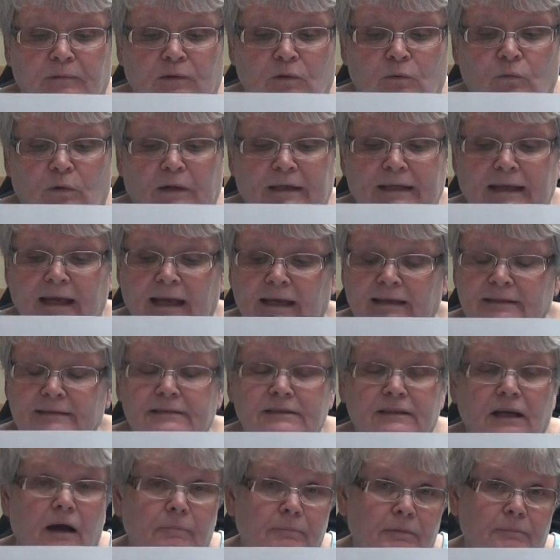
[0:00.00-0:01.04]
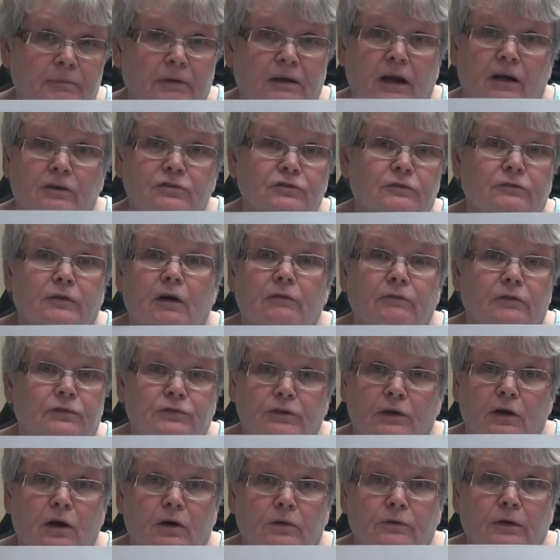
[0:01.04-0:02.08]
We can't stop it because you've
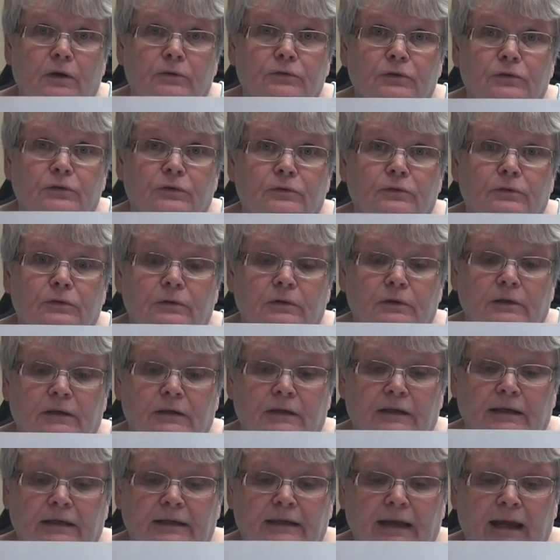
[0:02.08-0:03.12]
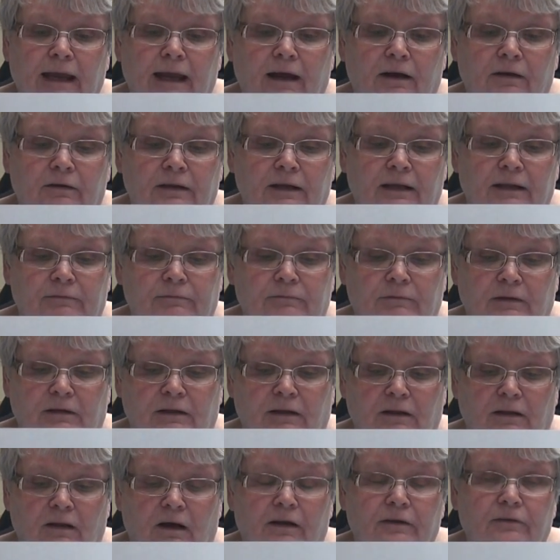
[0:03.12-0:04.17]
overdrawn on your account, and
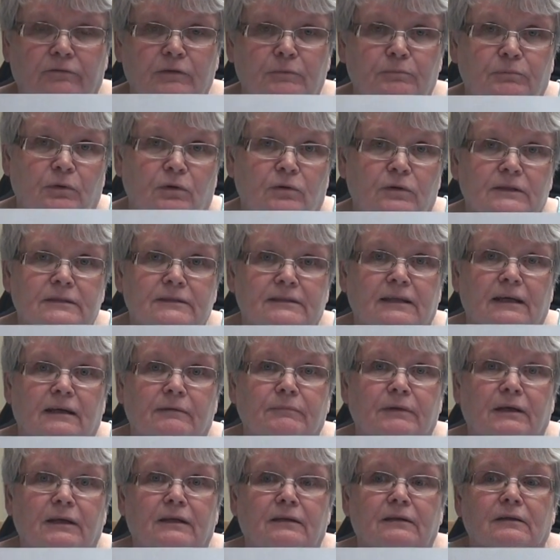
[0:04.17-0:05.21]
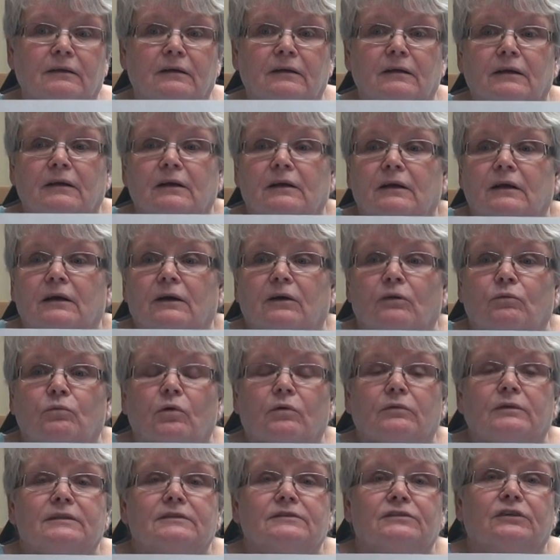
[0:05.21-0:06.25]
a lot of employees come in
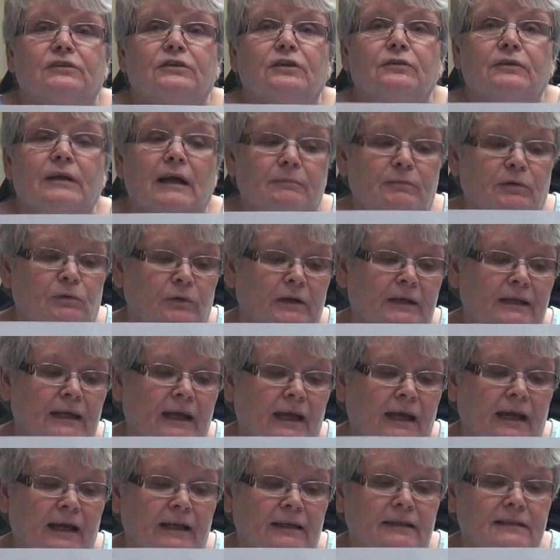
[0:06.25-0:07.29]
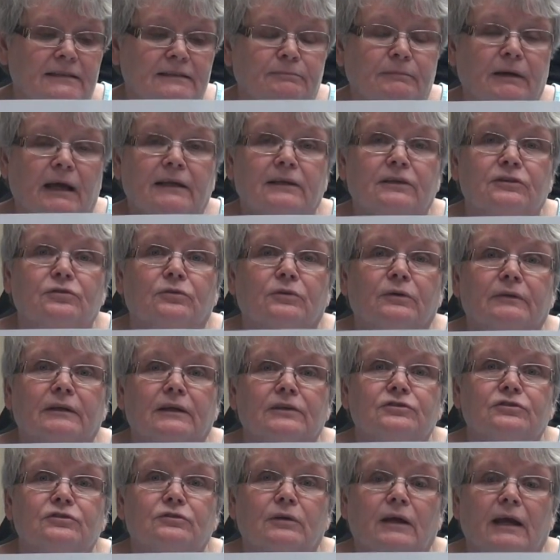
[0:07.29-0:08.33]
wanting us to do that, but we can't. It's mandatory
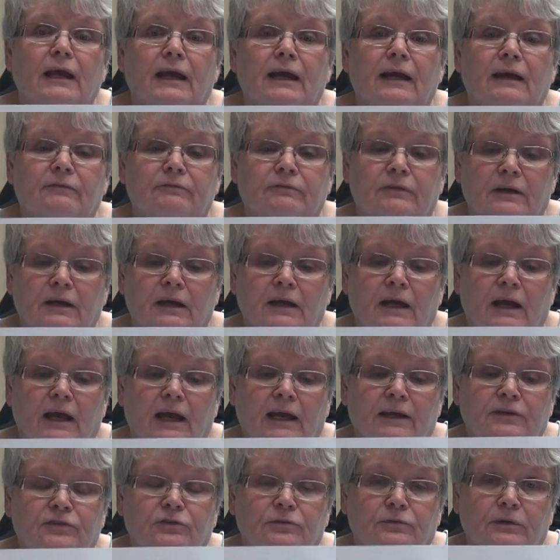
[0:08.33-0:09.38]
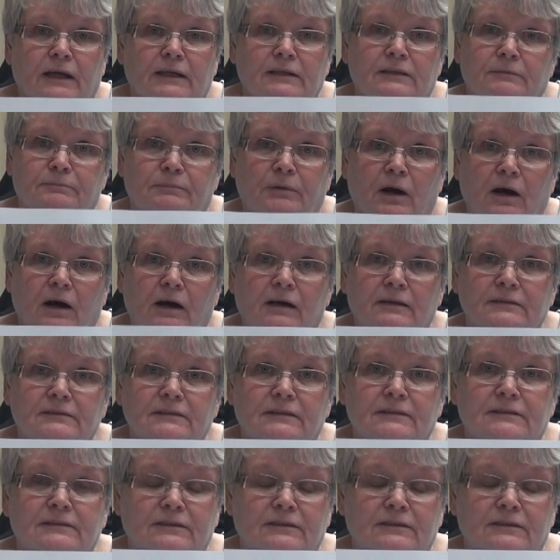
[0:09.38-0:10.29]
that you have a direct deposit.